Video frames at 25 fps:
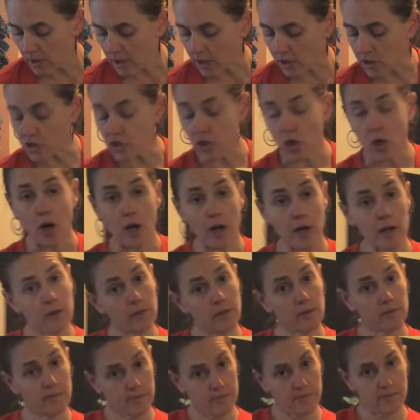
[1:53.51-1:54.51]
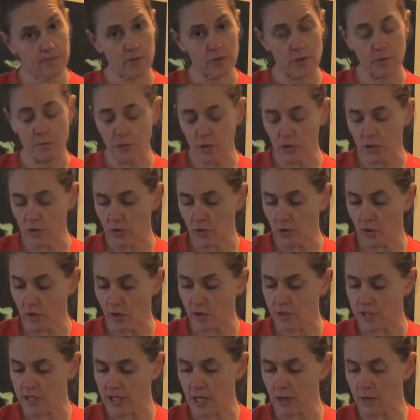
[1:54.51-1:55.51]
A jar to put
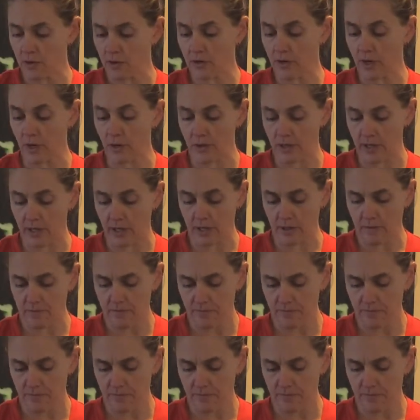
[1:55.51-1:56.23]
your sauerkraut in,